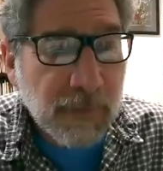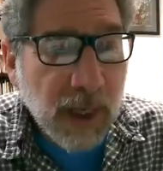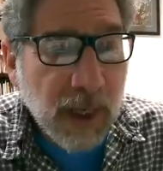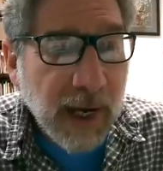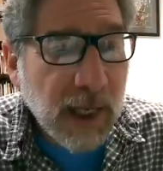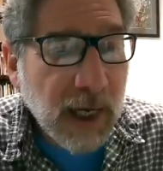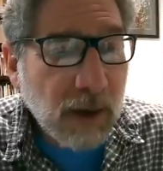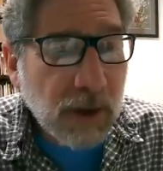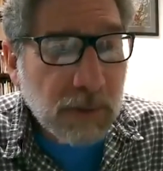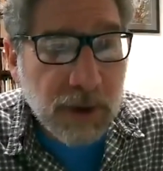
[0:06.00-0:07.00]
And now
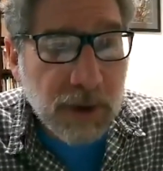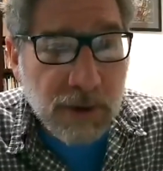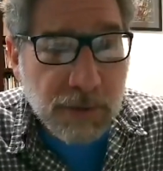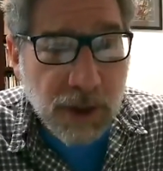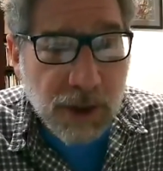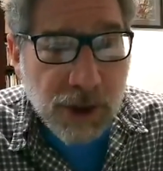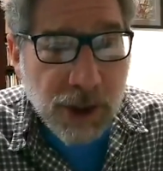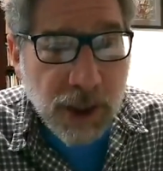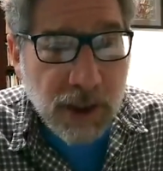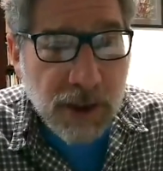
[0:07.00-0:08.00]
what I'm going to do, I'm going to
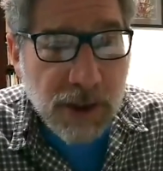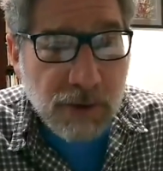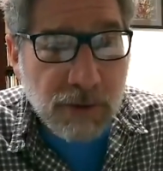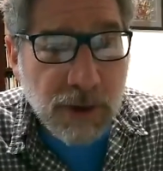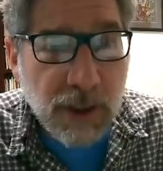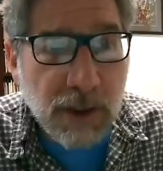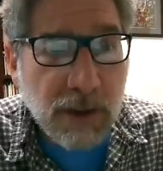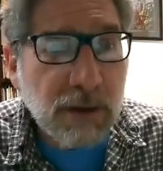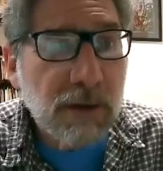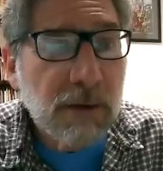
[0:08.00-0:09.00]
share the screen.